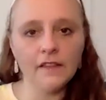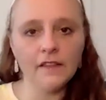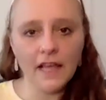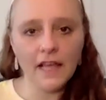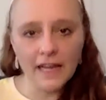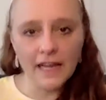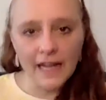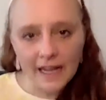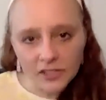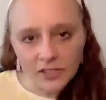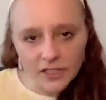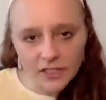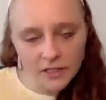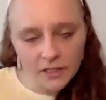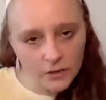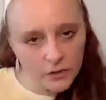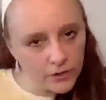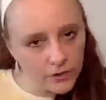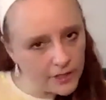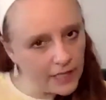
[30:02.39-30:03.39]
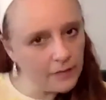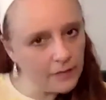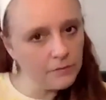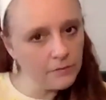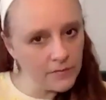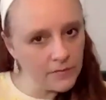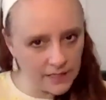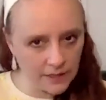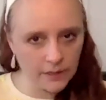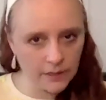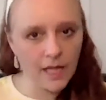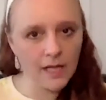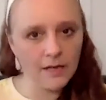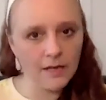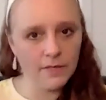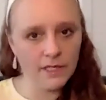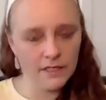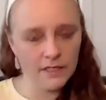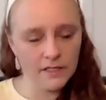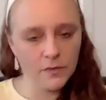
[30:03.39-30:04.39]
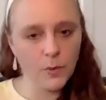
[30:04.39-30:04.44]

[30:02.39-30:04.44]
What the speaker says: that actually can create misalignment as